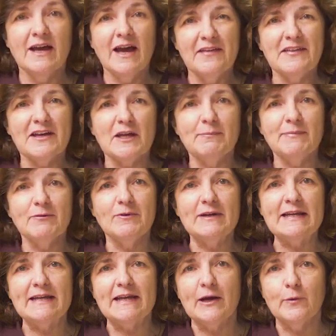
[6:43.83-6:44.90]
And that can be
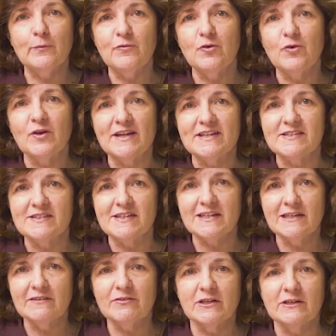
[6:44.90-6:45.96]
really helpful and
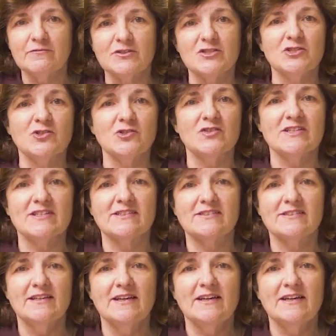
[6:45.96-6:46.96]
significant for students